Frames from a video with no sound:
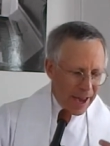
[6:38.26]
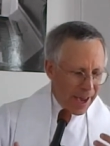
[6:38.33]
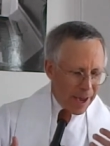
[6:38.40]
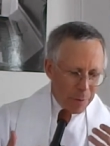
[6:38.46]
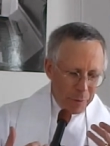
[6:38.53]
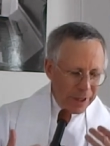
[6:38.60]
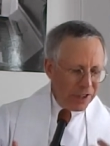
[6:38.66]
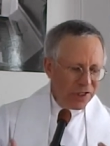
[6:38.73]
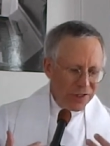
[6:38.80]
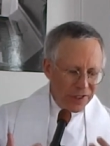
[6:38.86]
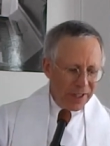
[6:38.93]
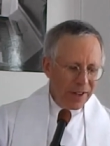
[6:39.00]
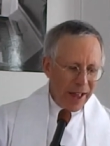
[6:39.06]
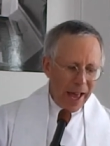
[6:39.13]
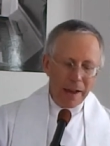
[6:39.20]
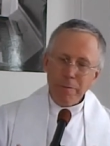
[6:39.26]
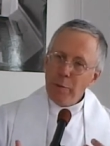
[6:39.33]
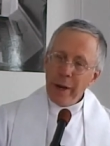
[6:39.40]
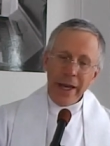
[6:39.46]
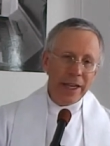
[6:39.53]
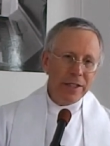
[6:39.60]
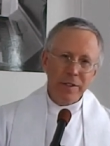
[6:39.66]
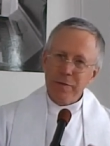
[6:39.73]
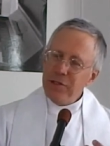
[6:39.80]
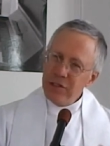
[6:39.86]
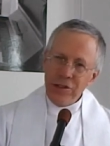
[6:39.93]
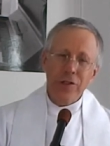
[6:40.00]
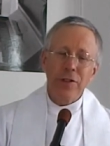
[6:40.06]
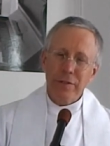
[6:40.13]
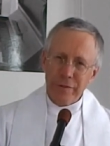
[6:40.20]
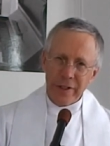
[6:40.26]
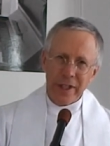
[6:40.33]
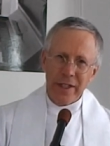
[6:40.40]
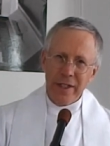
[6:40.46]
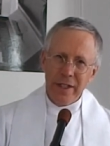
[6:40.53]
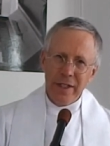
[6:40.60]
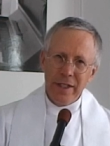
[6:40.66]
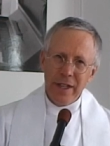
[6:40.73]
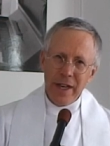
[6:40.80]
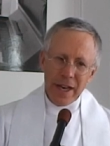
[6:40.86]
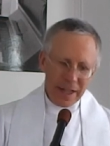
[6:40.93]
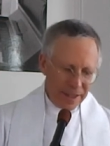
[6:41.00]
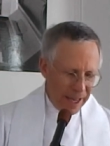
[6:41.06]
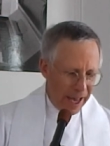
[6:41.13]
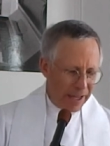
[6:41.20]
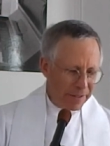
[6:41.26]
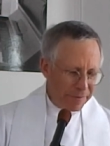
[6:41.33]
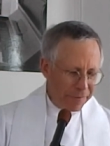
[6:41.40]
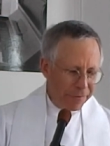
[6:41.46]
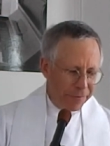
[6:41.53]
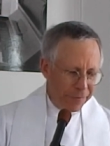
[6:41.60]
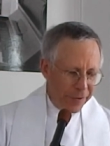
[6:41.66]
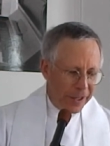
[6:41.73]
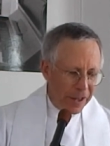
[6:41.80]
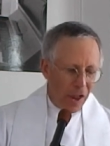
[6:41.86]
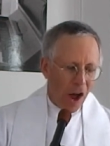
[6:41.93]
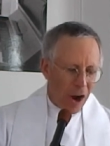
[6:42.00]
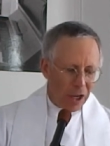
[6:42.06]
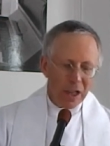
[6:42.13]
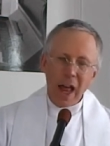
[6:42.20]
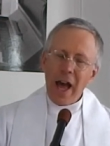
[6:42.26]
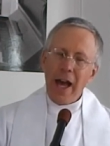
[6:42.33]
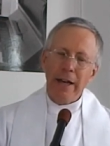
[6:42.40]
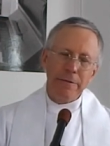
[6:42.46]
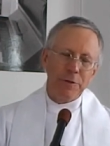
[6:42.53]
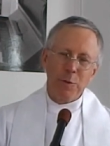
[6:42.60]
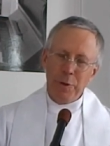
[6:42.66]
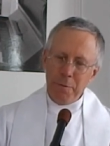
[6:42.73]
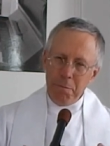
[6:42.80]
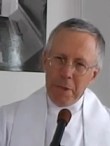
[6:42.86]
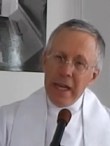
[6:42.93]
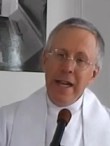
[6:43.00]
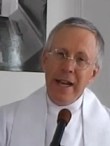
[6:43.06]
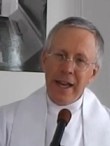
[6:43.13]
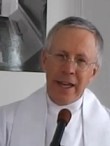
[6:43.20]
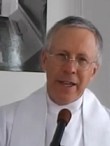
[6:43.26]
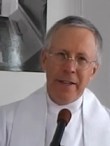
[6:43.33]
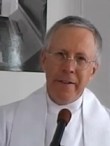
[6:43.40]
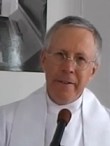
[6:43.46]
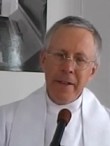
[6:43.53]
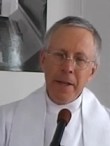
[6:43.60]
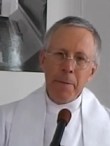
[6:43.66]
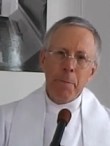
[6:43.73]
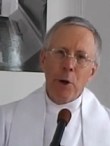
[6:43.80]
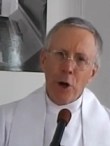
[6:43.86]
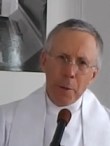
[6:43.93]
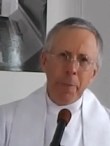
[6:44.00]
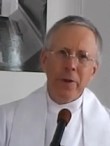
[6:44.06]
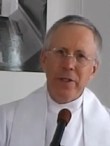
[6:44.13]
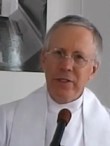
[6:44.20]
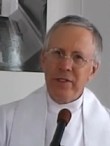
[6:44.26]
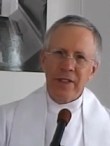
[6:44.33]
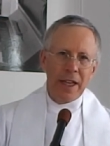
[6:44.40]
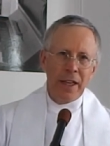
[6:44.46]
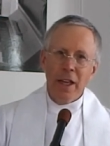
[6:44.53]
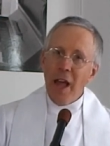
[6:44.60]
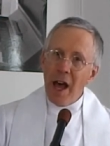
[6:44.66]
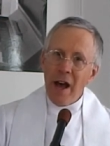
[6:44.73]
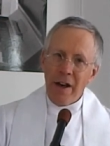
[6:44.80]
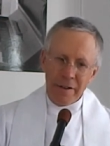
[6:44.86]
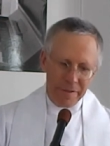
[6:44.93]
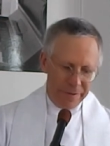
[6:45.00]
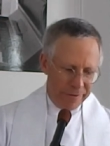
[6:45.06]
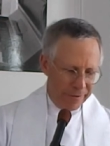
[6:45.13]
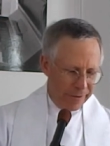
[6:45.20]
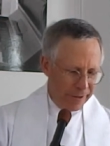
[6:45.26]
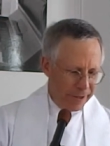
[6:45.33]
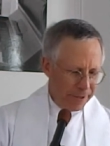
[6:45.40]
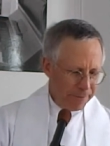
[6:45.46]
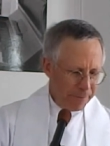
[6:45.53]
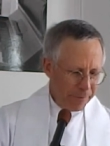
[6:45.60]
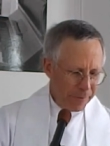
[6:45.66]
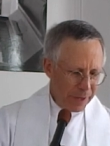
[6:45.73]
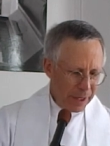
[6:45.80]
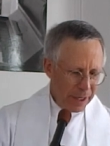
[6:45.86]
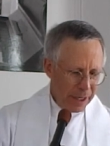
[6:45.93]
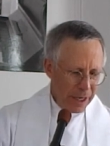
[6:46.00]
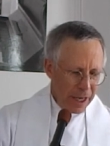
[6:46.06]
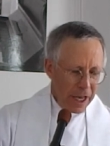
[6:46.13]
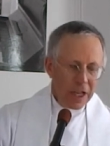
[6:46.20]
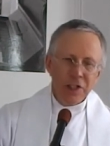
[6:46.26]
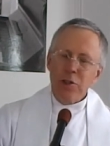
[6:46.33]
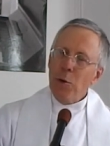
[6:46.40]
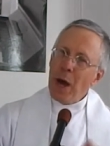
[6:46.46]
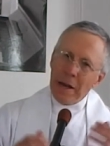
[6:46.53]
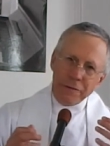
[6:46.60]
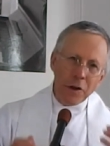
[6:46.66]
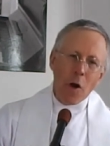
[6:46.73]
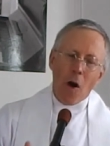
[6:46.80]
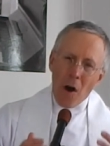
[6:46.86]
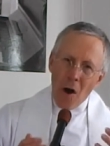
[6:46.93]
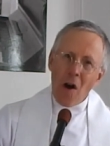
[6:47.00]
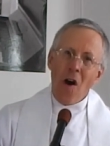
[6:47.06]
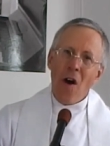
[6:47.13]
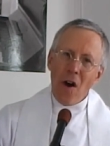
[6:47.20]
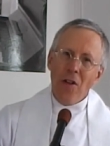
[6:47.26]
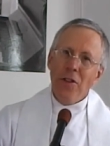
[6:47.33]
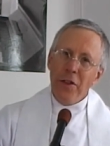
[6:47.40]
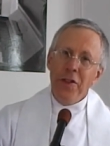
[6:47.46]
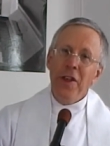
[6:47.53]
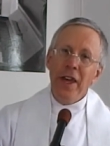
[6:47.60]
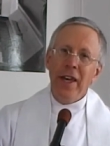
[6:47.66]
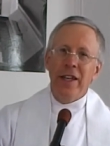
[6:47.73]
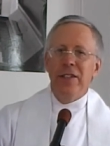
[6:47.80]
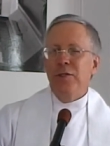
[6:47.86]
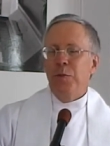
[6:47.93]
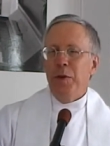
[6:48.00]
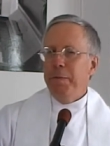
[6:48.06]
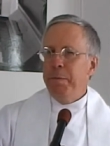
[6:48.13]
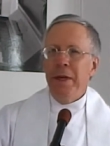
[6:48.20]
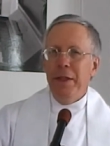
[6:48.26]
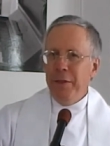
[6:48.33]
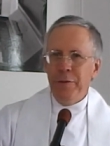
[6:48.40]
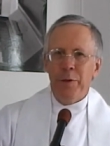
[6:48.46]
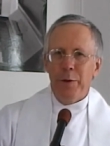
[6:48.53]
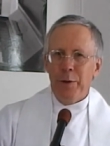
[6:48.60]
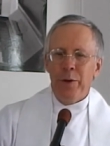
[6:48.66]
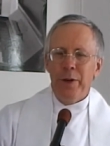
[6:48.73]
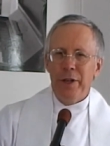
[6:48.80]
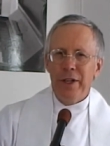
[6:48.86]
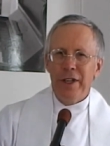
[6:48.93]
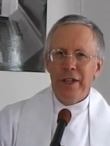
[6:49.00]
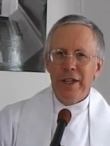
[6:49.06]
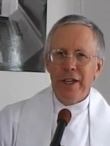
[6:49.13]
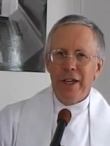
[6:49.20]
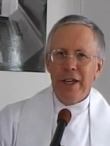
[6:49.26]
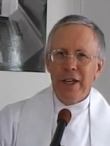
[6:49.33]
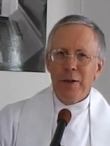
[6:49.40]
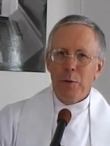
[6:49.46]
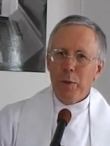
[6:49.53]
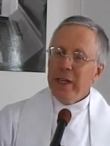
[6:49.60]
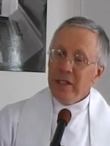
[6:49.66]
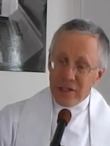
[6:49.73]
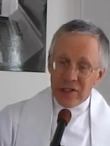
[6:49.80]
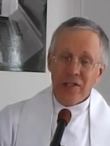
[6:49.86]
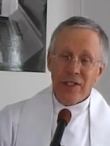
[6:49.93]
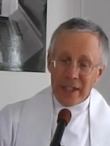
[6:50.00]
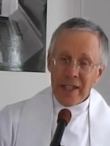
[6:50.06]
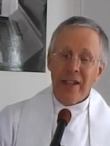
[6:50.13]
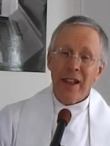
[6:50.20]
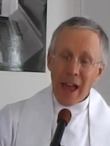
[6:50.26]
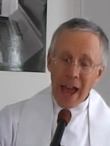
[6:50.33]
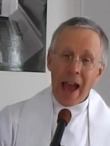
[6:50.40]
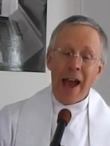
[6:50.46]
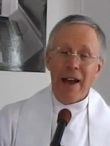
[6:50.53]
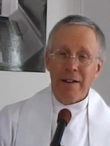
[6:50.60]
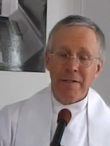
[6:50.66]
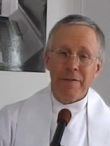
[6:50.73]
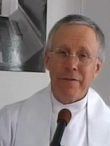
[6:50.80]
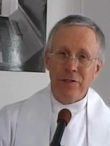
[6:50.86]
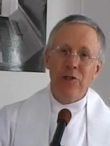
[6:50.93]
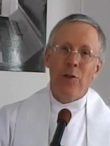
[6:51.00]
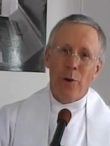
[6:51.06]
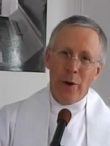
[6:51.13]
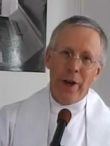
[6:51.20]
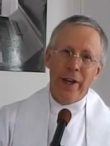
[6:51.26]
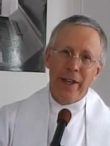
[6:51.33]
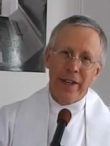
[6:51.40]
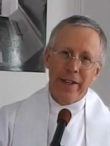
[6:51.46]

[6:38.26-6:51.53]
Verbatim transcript: And we still have ways of serving that fill our lives with meaning, purpose, and love. So, after all the things we've been through, we still have joy.